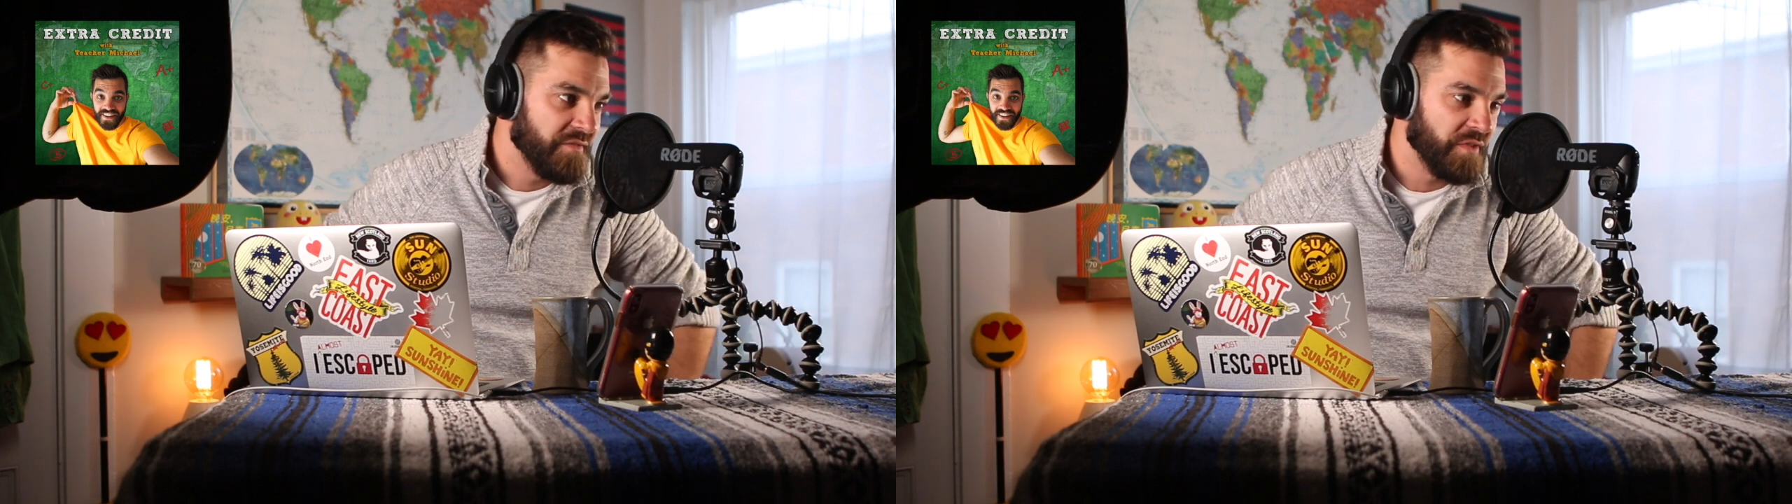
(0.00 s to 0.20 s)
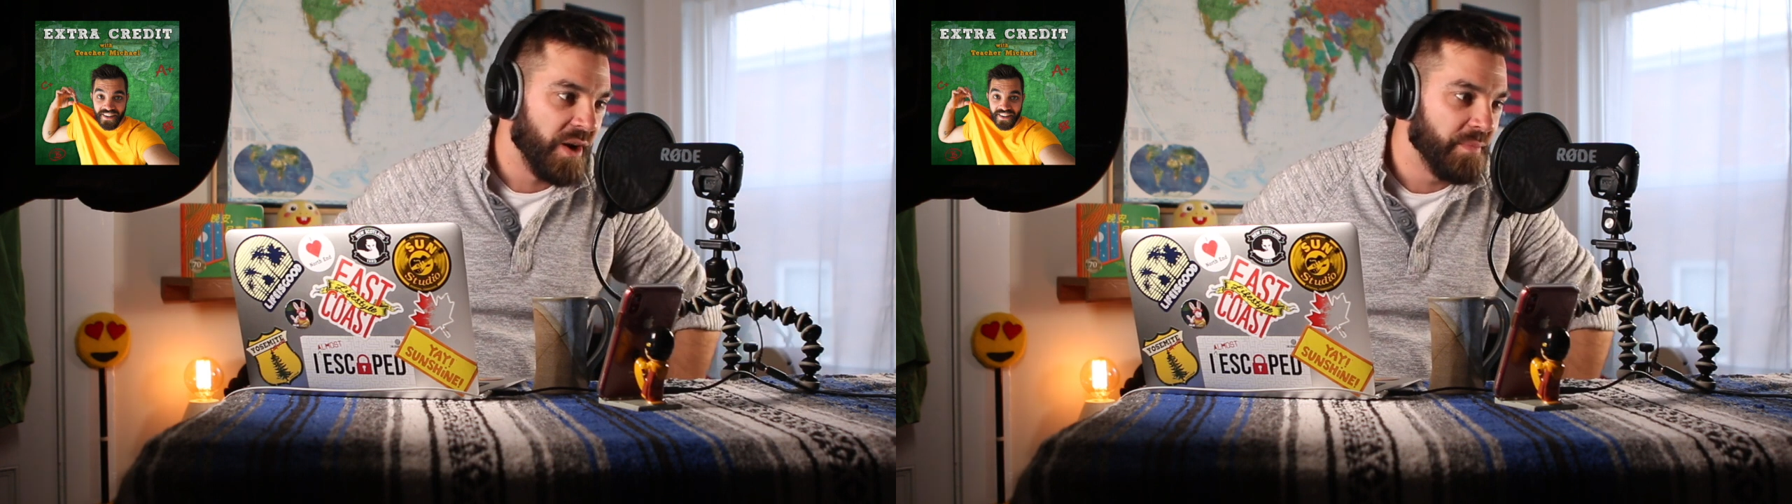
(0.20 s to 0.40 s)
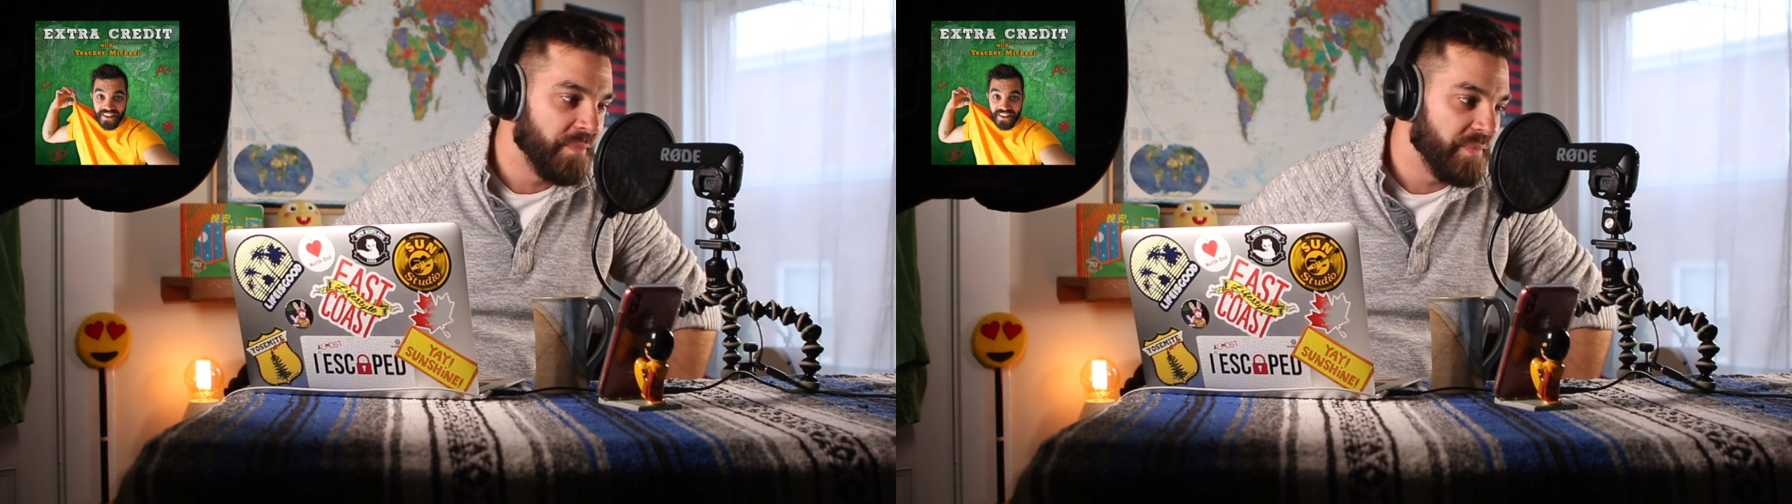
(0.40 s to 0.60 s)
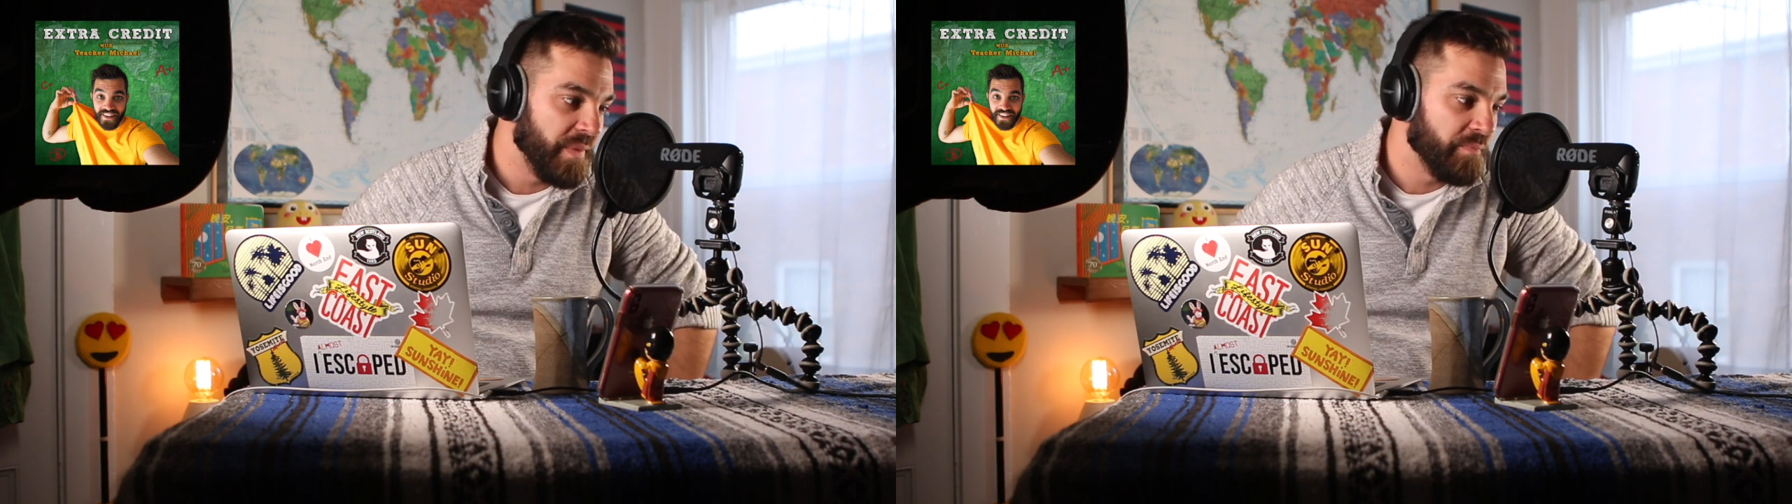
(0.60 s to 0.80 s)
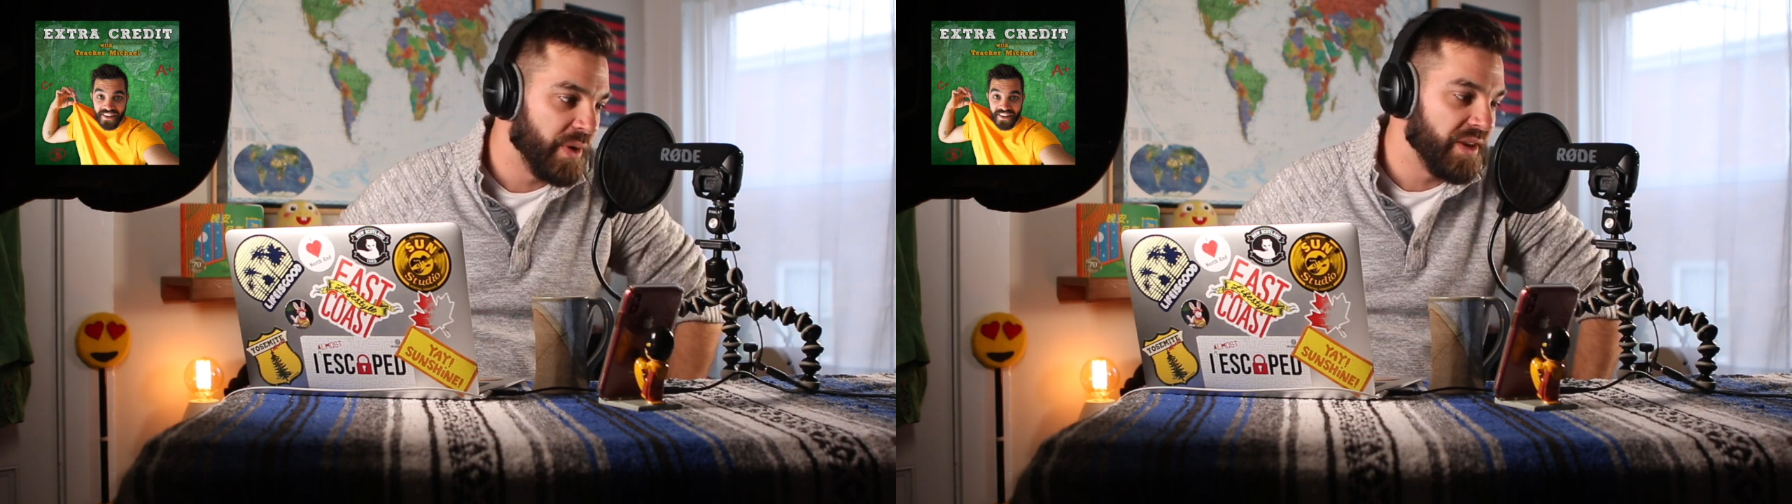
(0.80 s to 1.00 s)
from
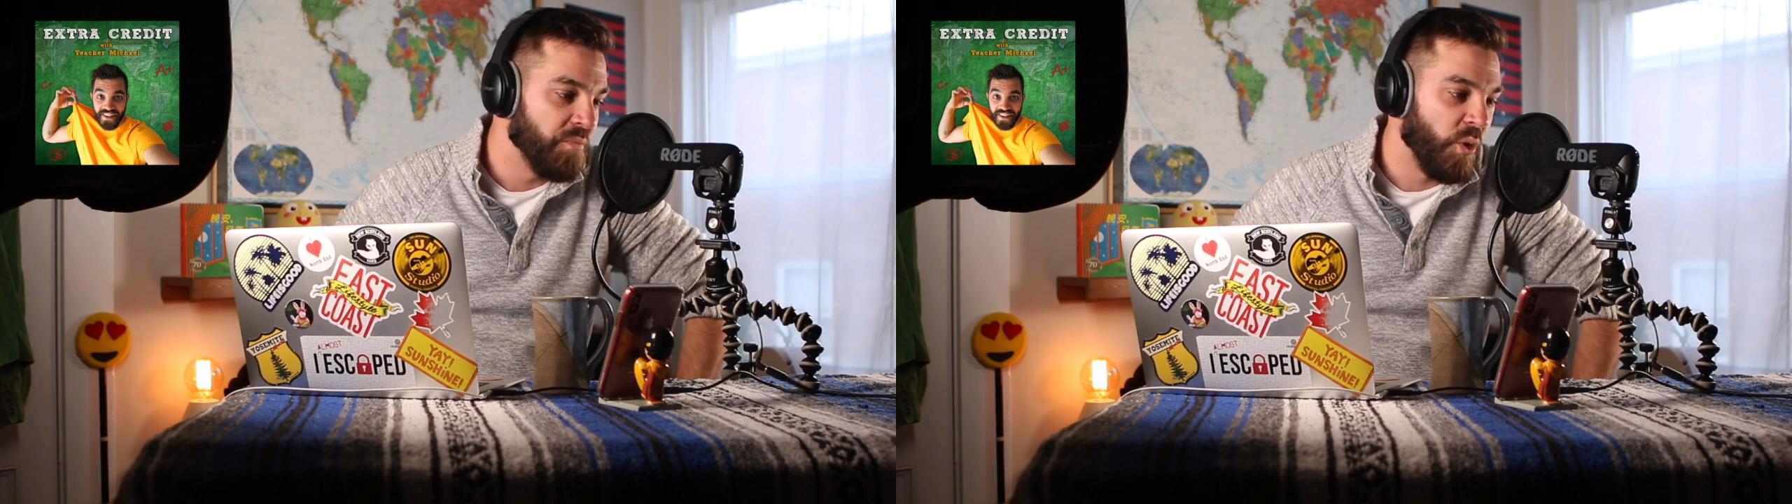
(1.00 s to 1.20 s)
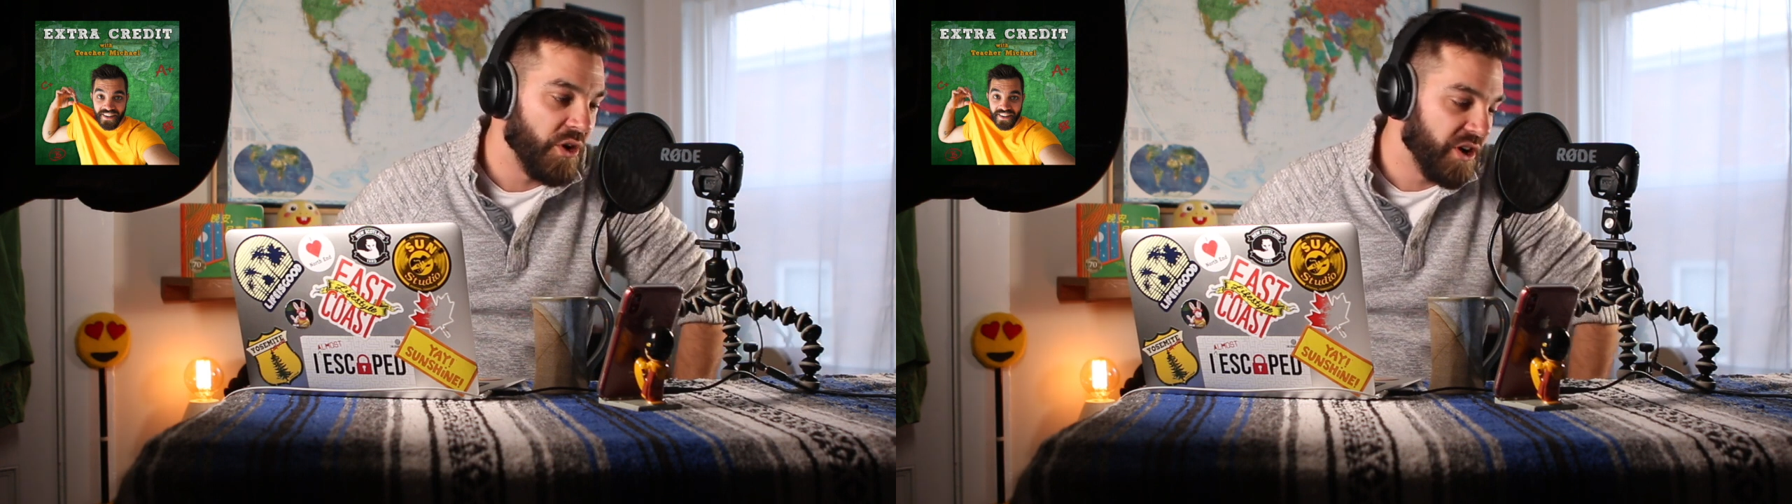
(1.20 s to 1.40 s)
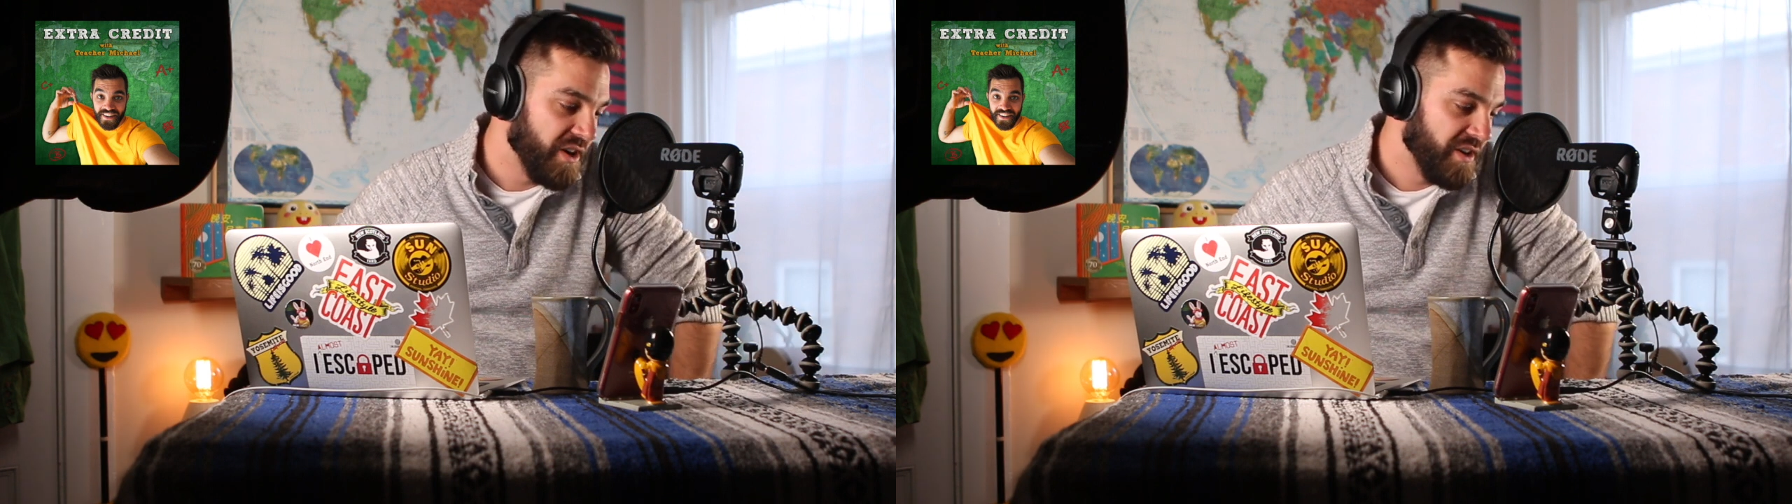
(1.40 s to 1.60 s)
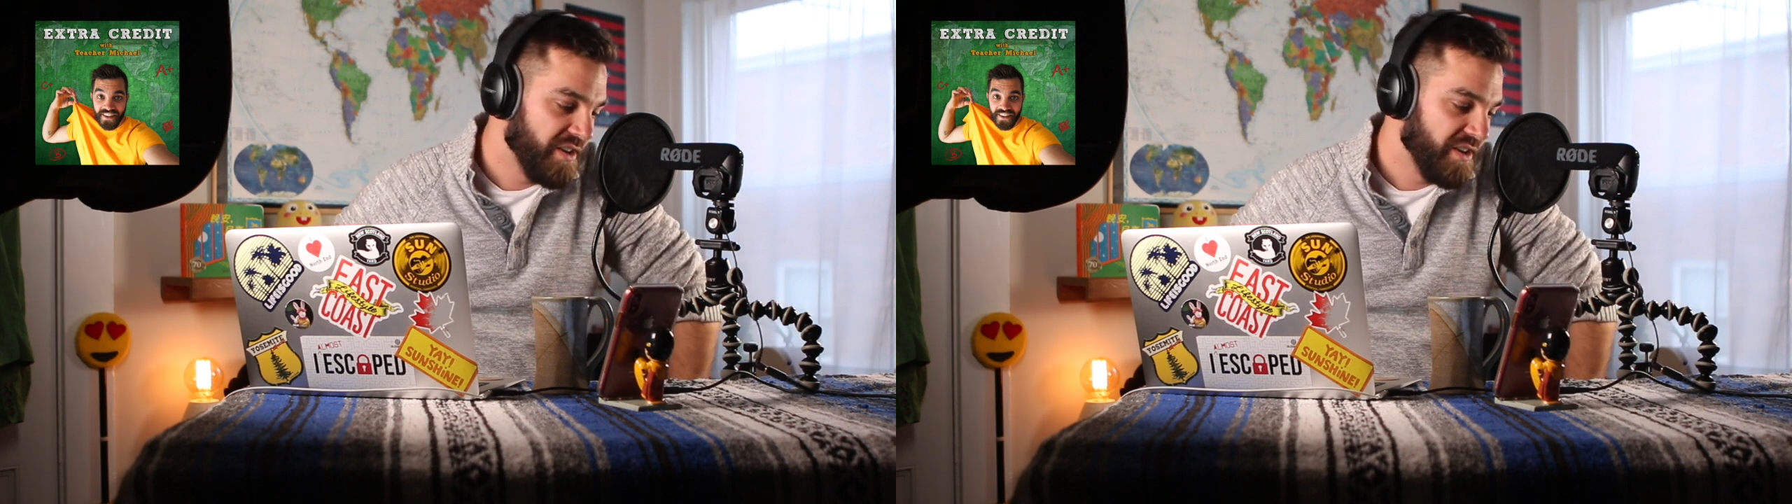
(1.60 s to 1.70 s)
brick and mortar?